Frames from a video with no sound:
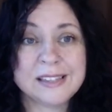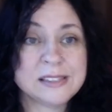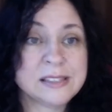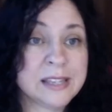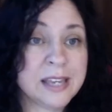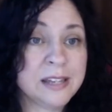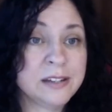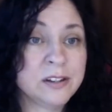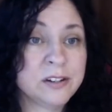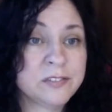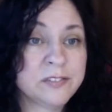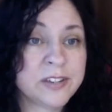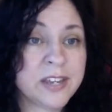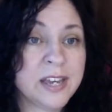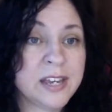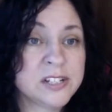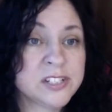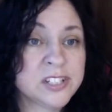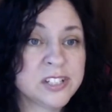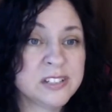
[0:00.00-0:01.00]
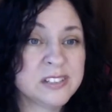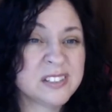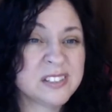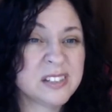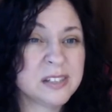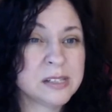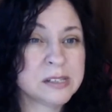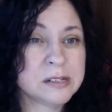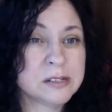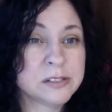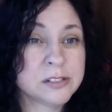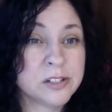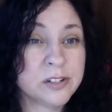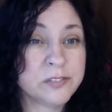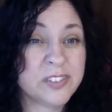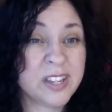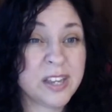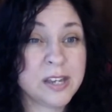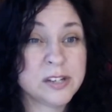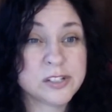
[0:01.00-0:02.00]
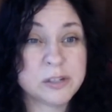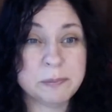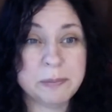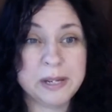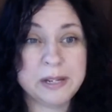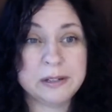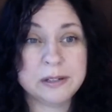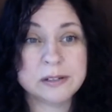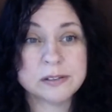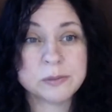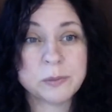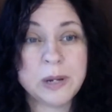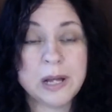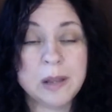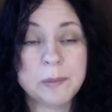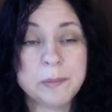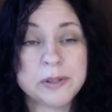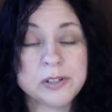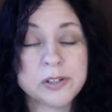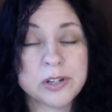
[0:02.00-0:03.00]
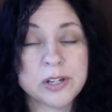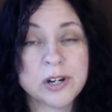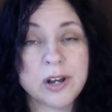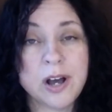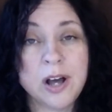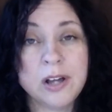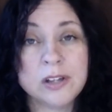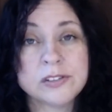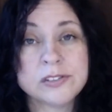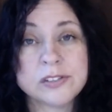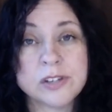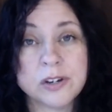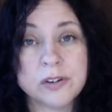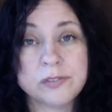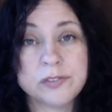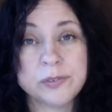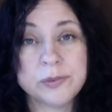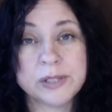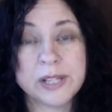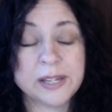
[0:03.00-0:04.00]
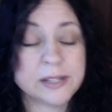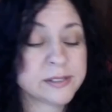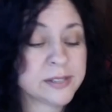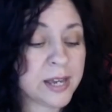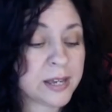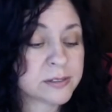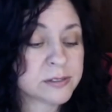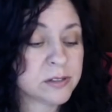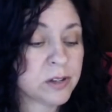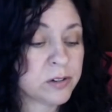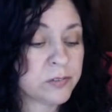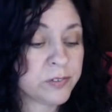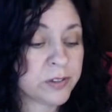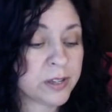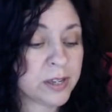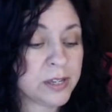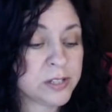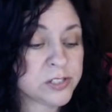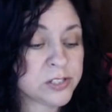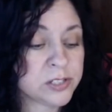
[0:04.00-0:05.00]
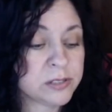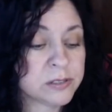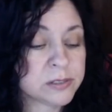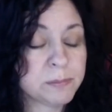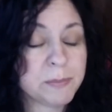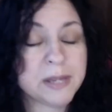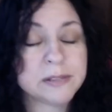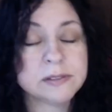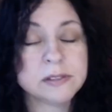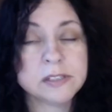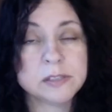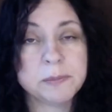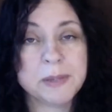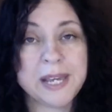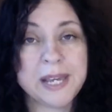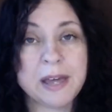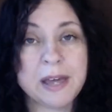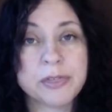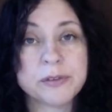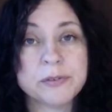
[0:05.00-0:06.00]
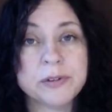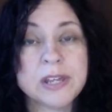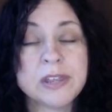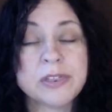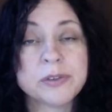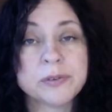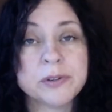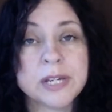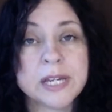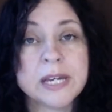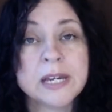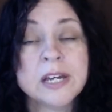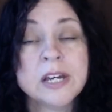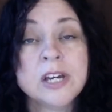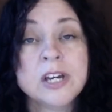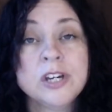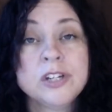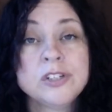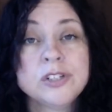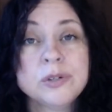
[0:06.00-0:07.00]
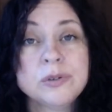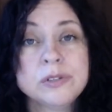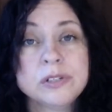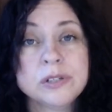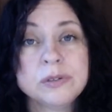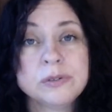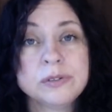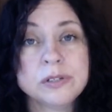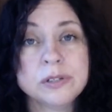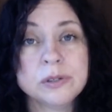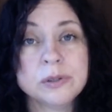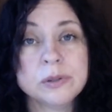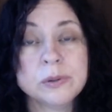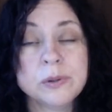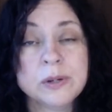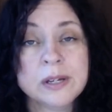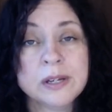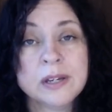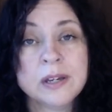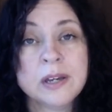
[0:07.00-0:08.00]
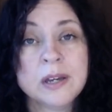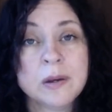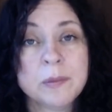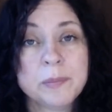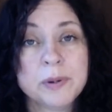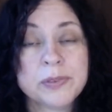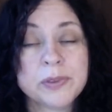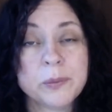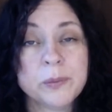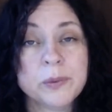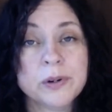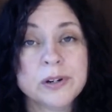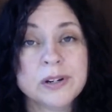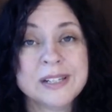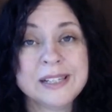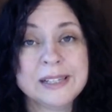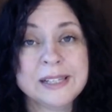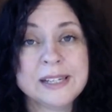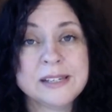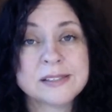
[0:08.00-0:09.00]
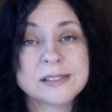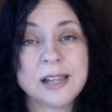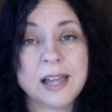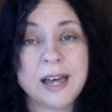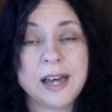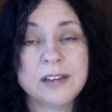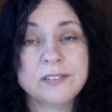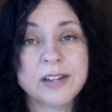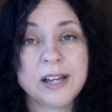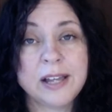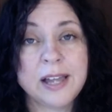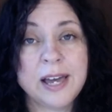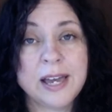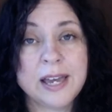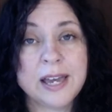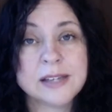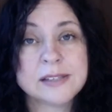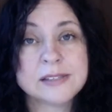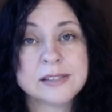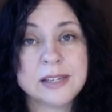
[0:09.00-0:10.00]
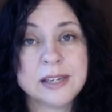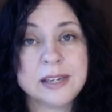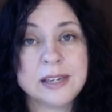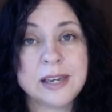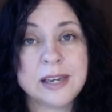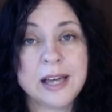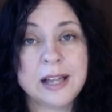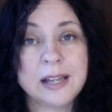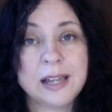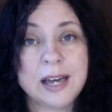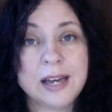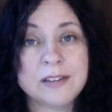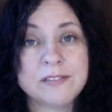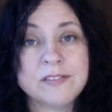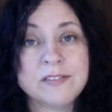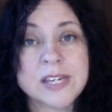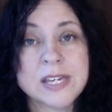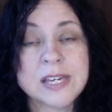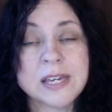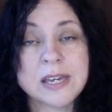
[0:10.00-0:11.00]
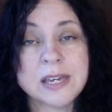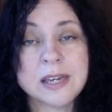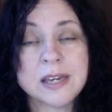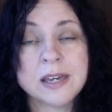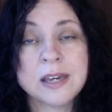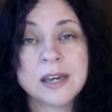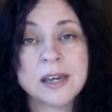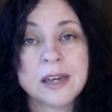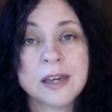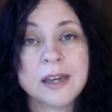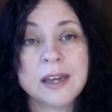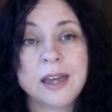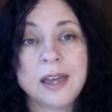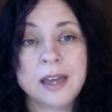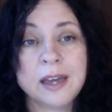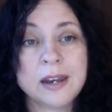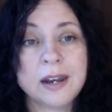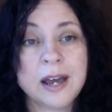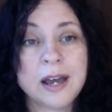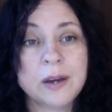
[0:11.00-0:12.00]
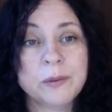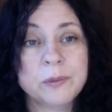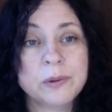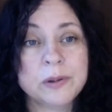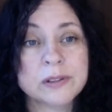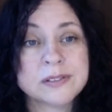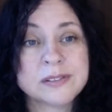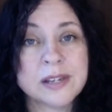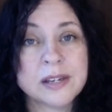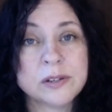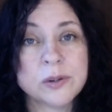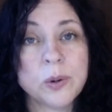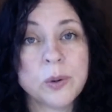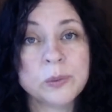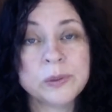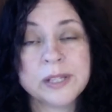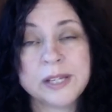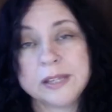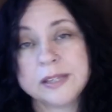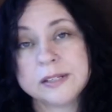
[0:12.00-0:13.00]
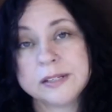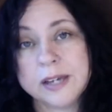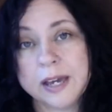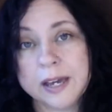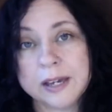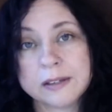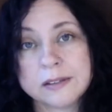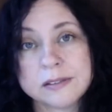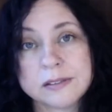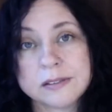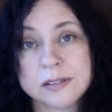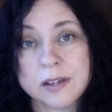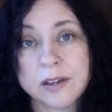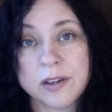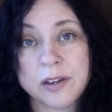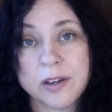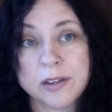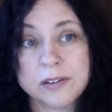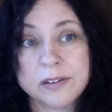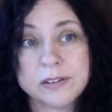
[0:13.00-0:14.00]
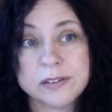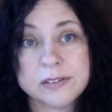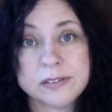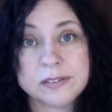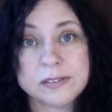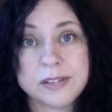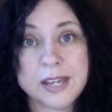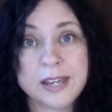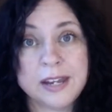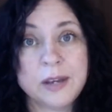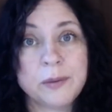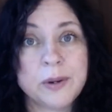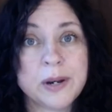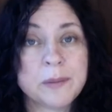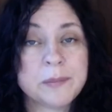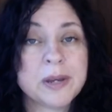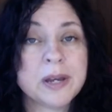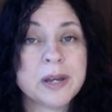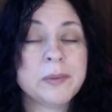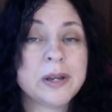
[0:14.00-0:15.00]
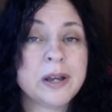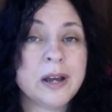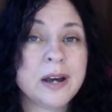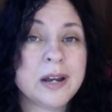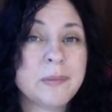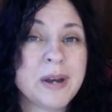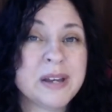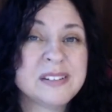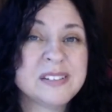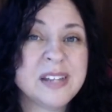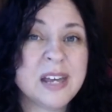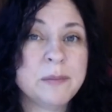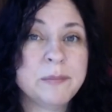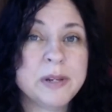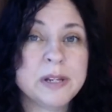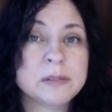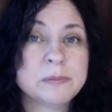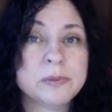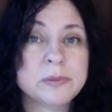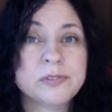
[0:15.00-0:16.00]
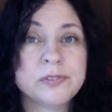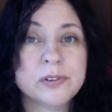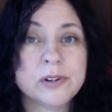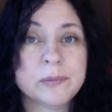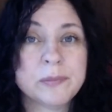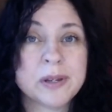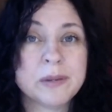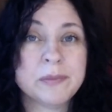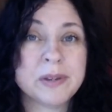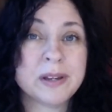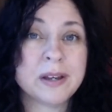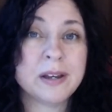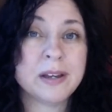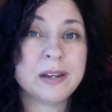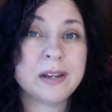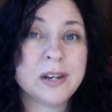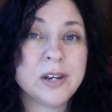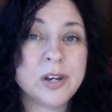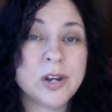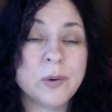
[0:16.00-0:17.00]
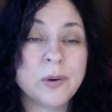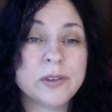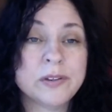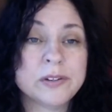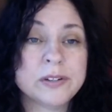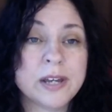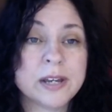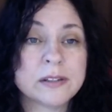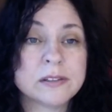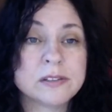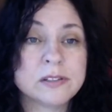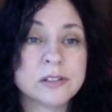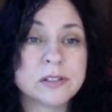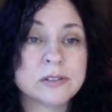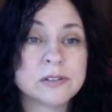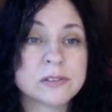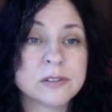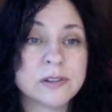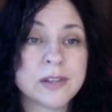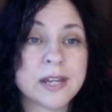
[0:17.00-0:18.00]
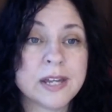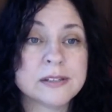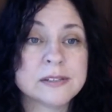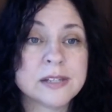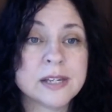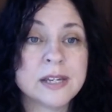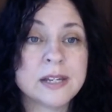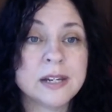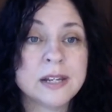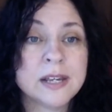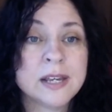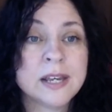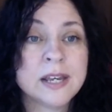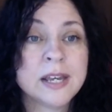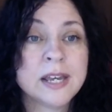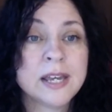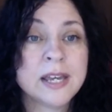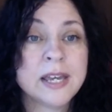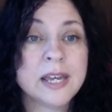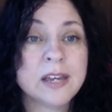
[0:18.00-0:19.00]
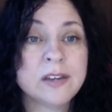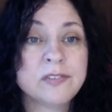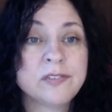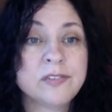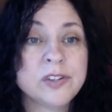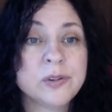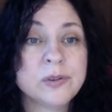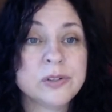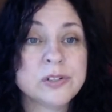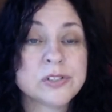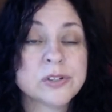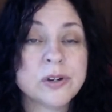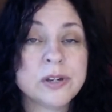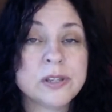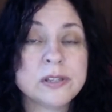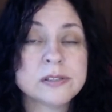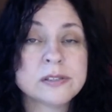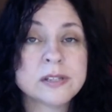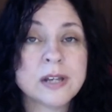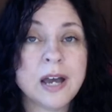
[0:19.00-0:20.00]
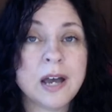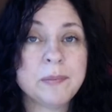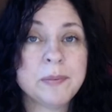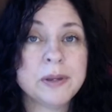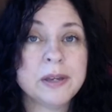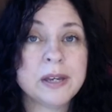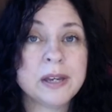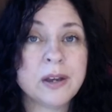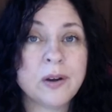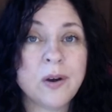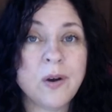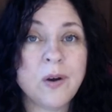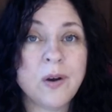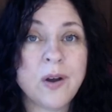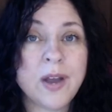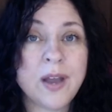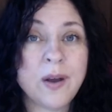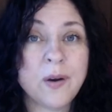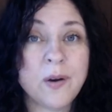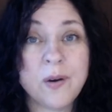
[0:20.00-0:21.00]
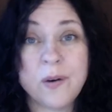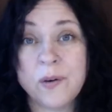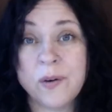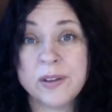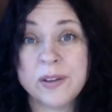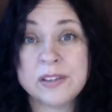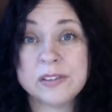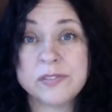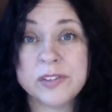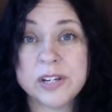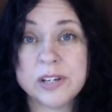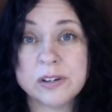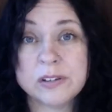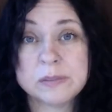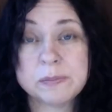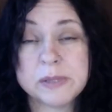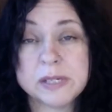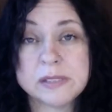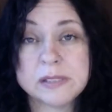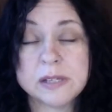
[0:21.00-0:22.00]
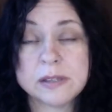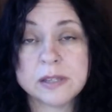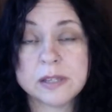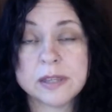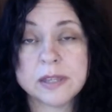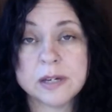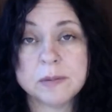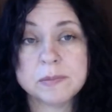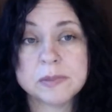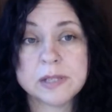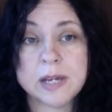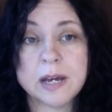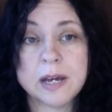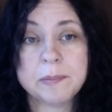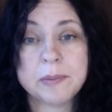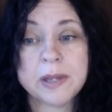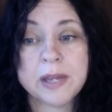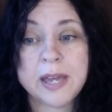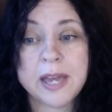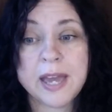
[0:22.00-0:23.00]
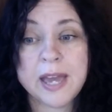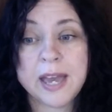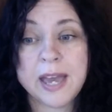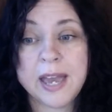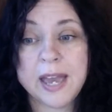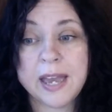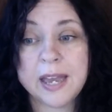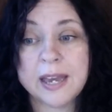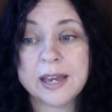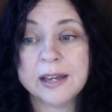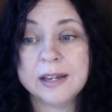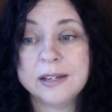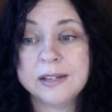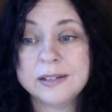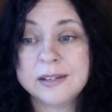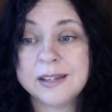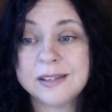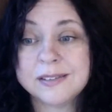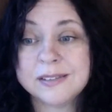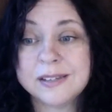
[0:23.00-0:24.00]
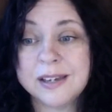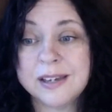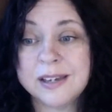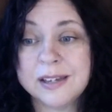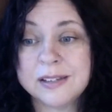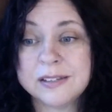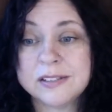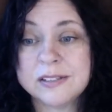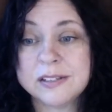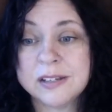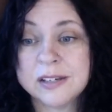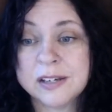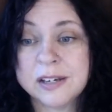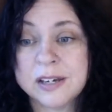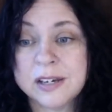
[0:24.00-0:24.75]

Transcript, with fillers: Get notifications. I think there's a notification button as well. But you can also, if you would like text notifications, message me at 33222. Put the word Lise Live, L-I-S-E-L-I-V-E, and I will send only the text stating when I'm coming on about 10 minutes before I'm coming on, and no other text to you. So that is it. If you enjoyed this topic or these videos, please hit the thumbs up. And that's it.